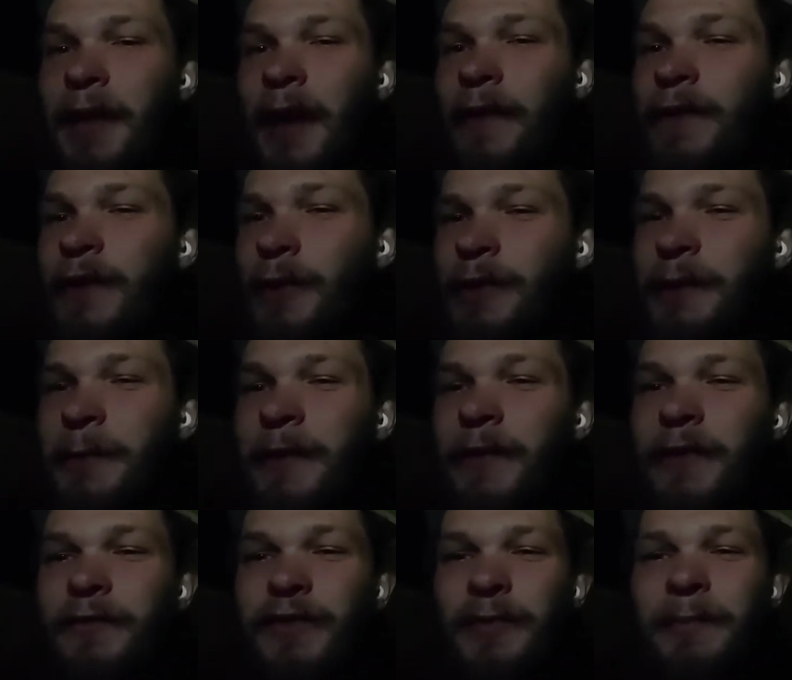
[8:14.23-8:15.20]
and the only
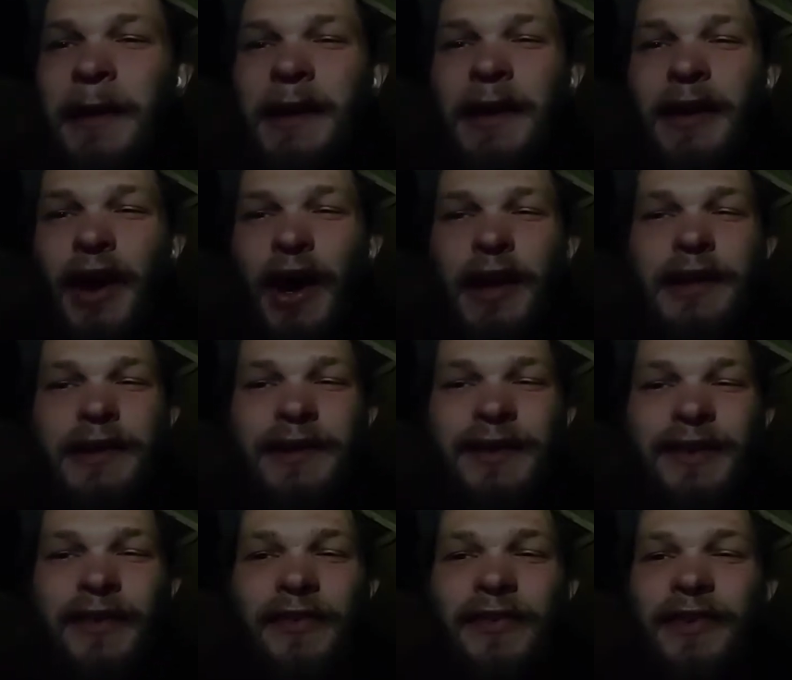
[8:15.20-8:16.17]
reason for making honey
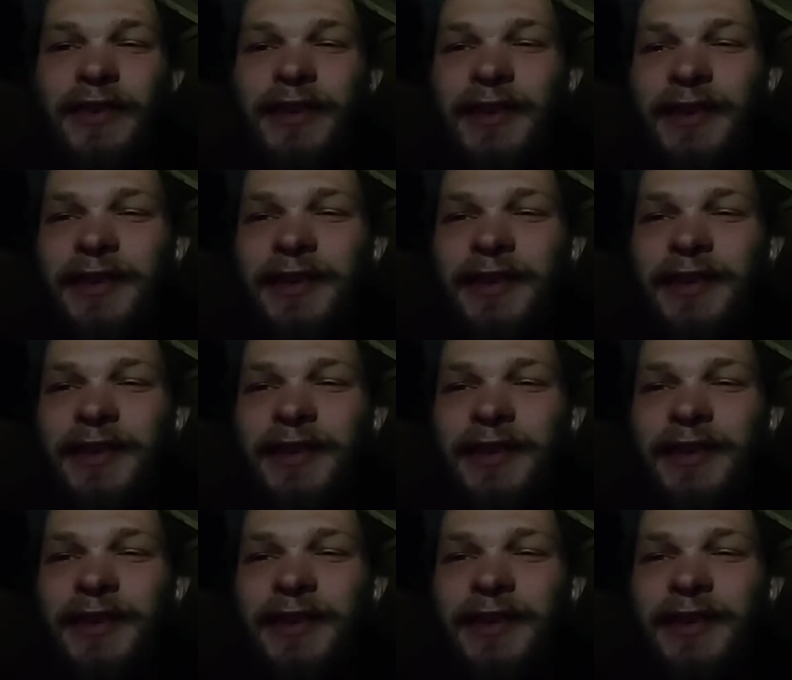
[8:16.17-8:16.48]
is